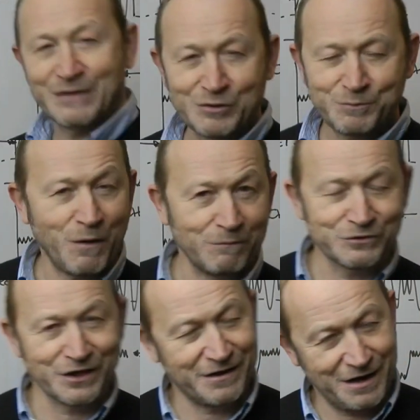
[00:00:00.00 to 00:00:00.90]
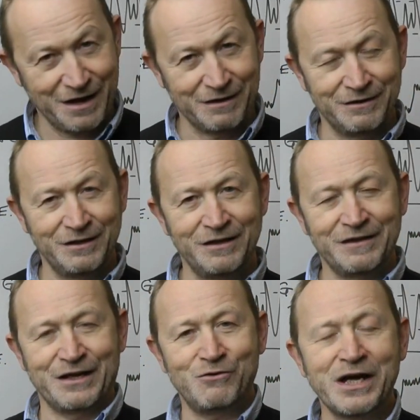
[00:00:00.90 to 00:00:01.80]
Those problems are there.
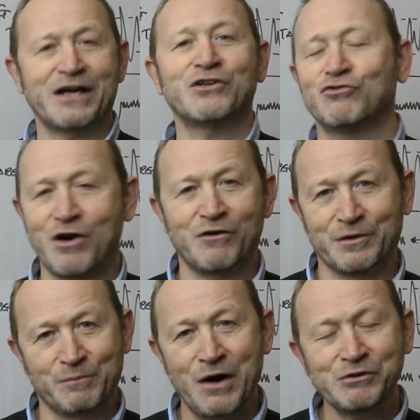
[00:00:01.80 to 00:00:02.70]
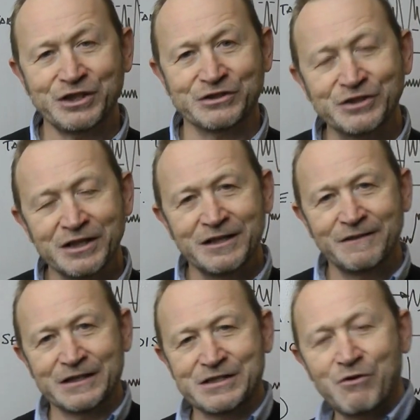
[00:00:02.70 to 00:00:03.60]
They don't get control of the process.
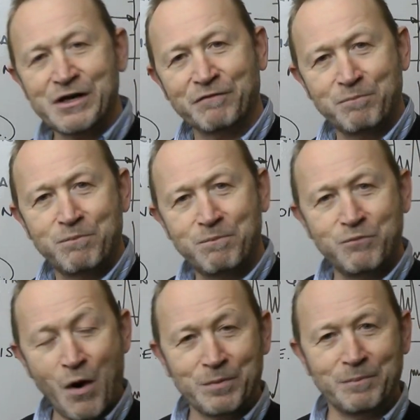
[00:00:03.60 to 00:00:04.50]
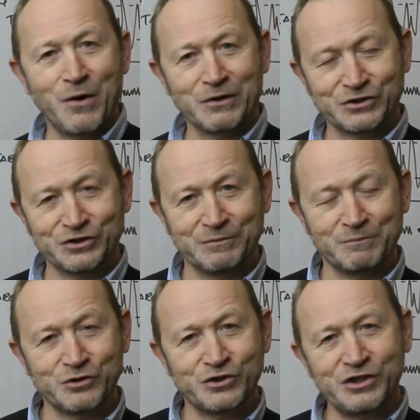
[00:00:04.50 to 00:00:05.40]
They don't have proper policies and
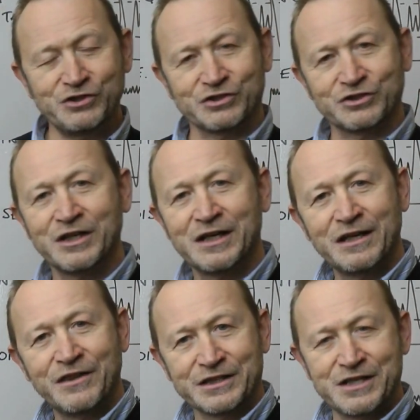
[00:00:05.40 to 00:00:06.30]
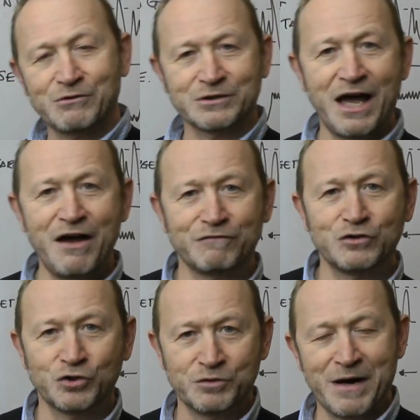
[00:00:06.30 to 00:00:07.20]
procedures. They don't
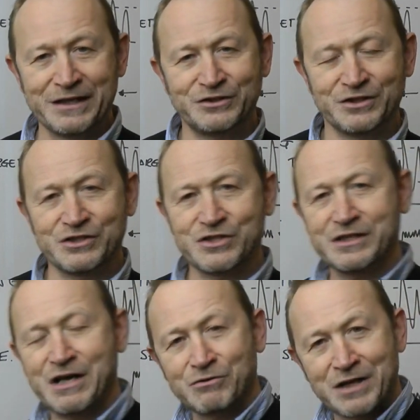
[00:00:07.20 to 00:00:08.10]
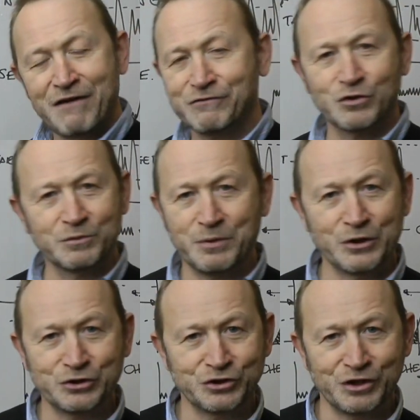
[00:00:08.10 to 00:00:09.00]
have good maintenance. They don't have good
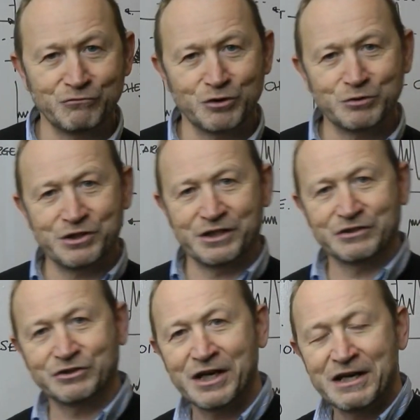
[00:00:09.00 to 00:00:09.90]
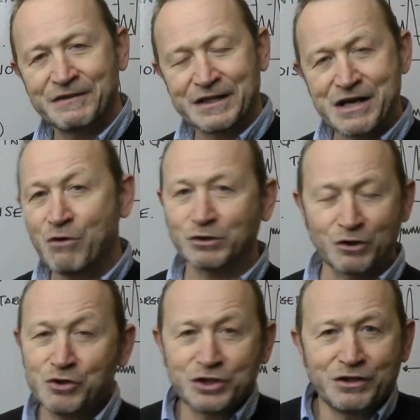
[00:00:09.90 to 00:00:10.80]
purchasing routines. They don't
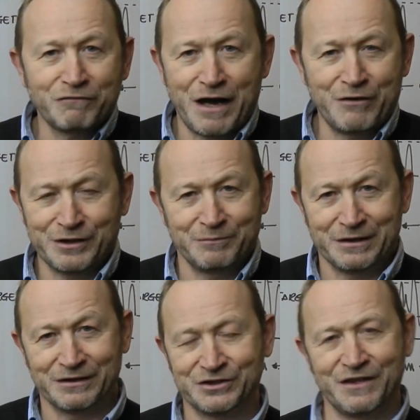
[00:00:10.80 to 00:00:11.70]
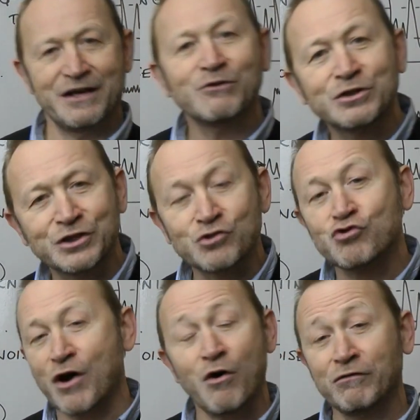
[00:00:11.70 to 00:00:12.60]
look at the variability. They don't
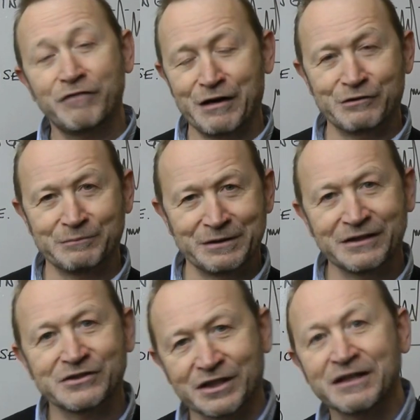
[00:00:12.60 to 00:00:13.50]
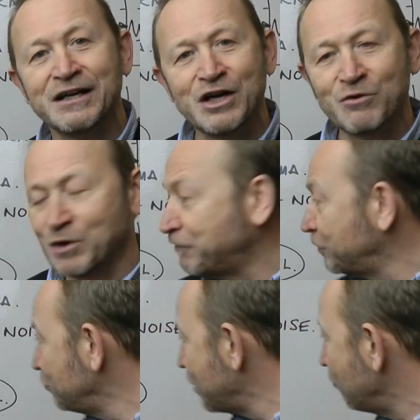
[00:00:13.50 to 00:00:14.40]
control variability. Well, if
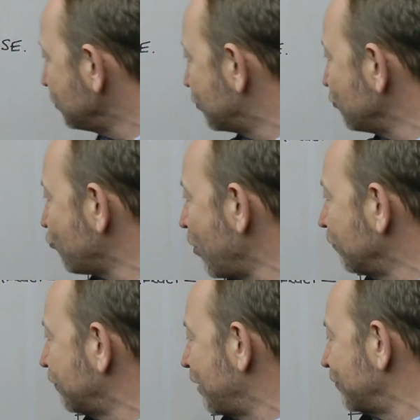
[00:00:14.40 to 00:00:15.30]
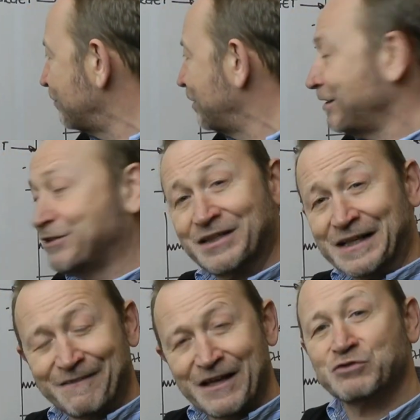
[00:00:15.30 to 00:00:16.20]
you don't control variability,
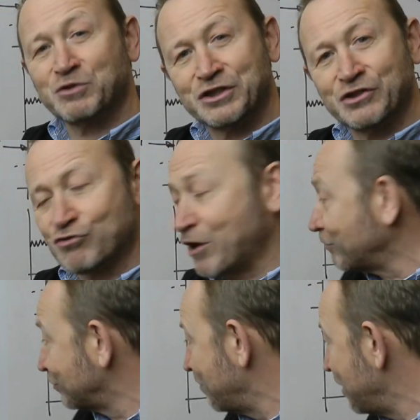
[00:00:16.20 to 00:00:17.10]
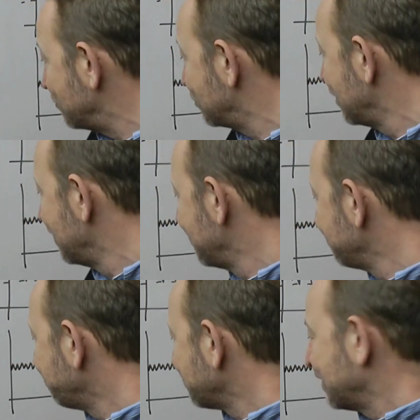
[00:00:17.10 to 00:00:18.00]
and that's what control's about,
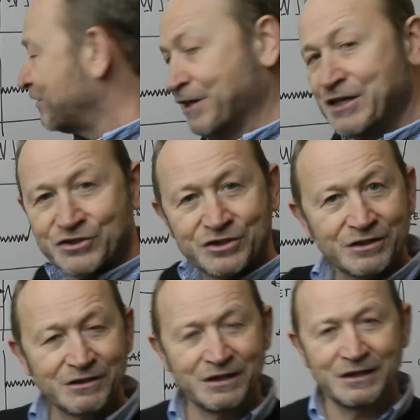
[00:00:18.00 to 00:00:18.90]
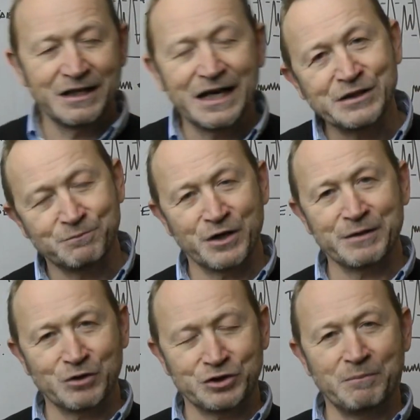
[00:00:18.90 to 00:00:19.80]
this is pretty
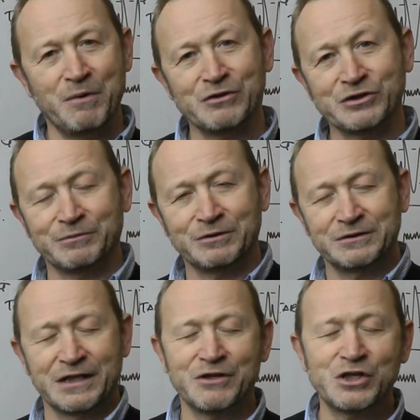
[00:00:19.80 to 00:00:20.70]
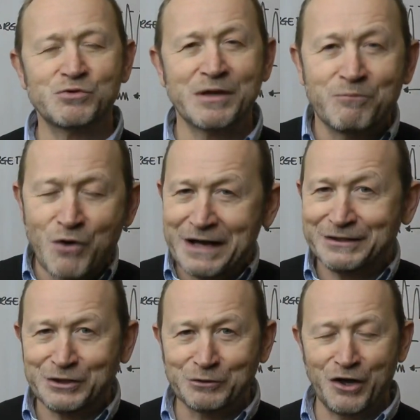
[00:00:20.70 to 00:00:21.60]
much impossible. Now, this was a
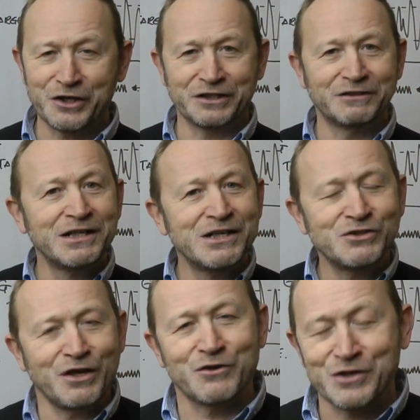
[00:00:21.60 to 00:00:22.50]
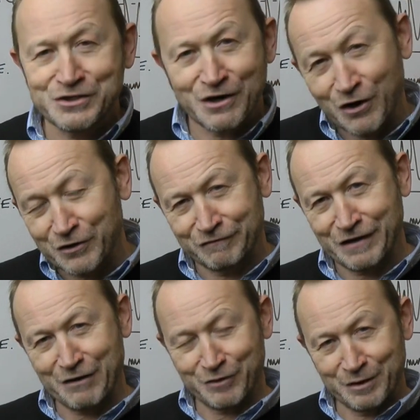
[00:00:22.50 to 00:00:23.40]
brand new line, so there isn't a lot of
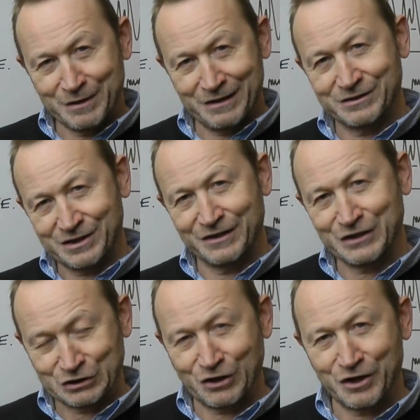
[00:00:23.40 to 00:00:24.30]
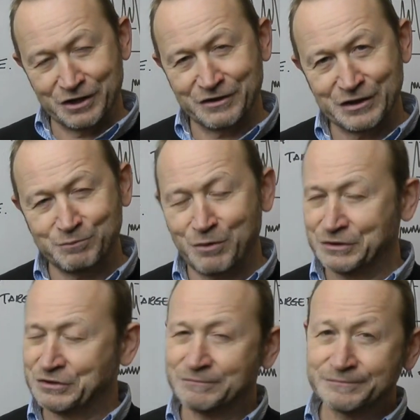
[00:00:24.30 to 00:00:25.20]
variability in this line at this
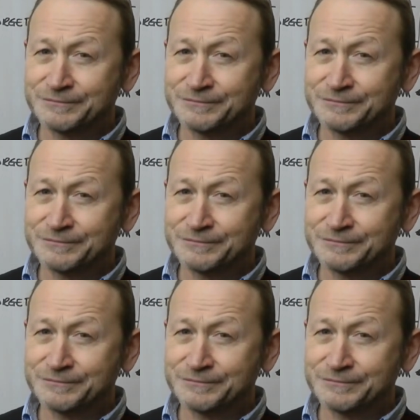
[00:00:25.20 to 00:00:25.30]
point.